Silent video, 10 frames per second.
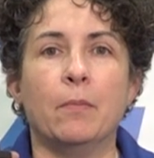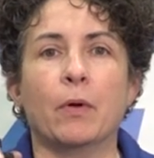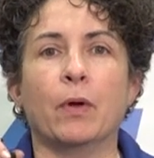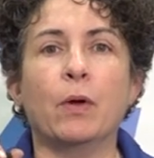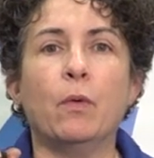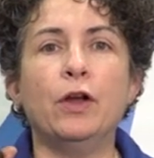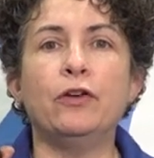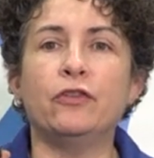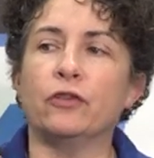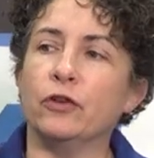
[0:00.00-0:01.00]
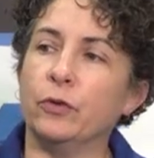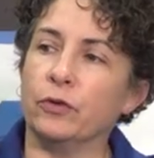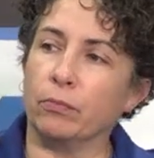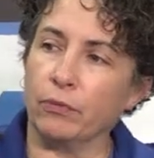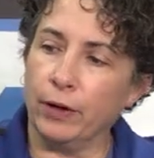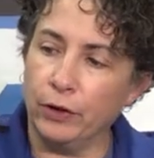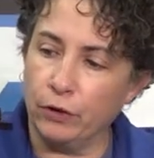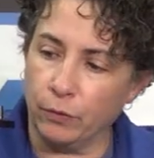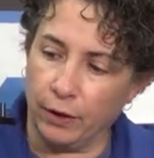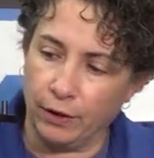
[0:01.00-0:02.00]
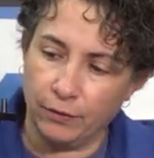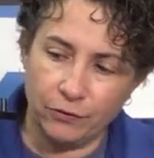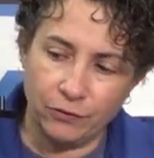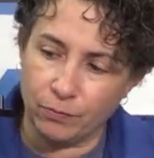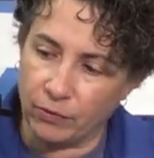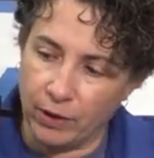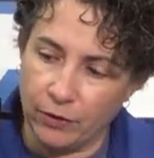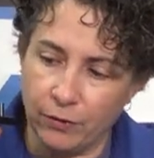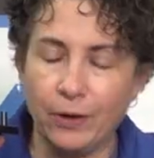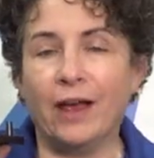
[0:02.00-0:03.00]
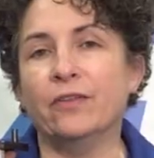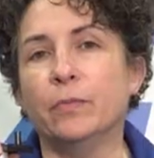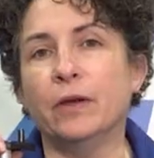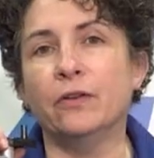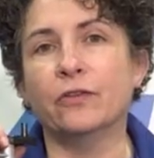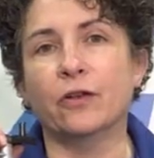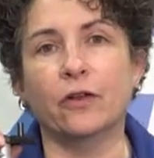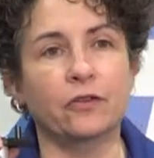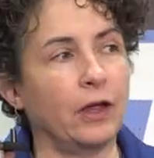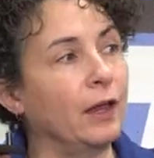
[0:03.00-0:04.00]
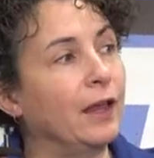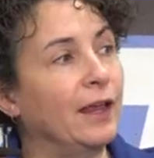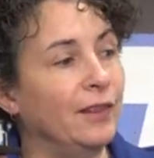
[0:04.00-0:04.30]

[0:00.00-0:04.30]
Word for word: But what I wanted to show you is a brand new one. This is brand new, hasn't been installed yet.